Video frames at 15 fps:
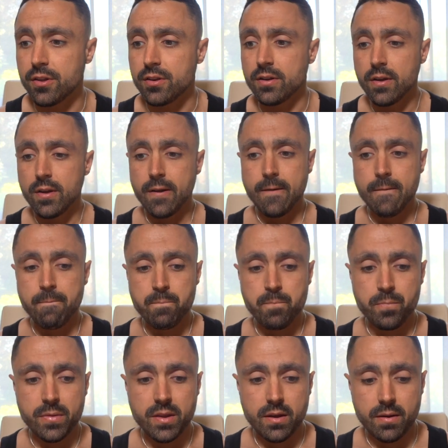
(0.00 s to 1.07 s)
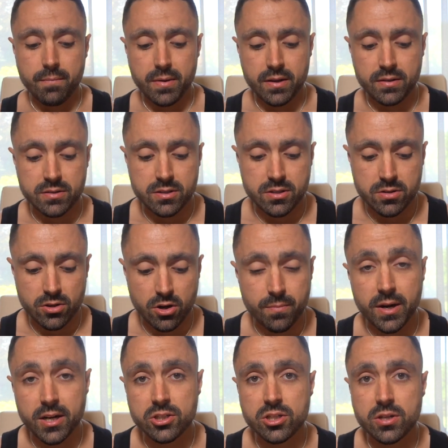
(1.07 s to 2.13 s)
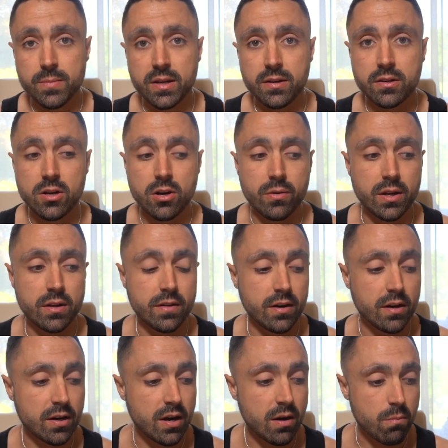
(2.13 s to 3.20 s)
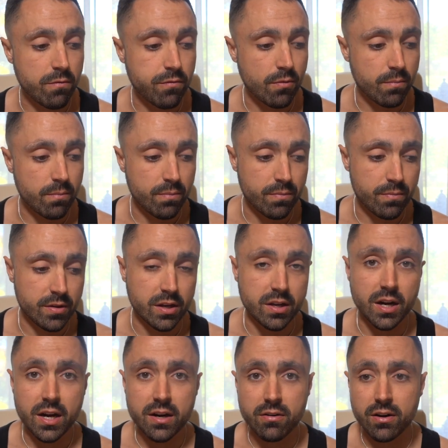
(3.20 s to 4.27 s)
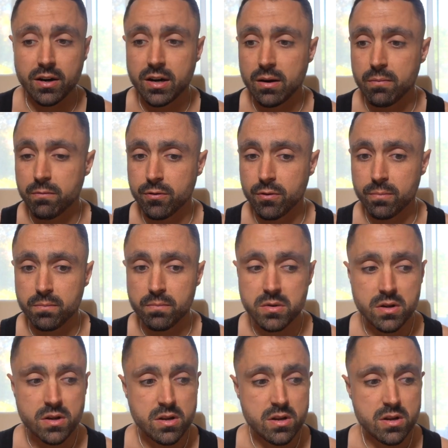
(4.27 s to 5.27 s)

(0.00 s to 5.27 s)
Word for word: And it means so much to me knowing that I come from the gutter, I come from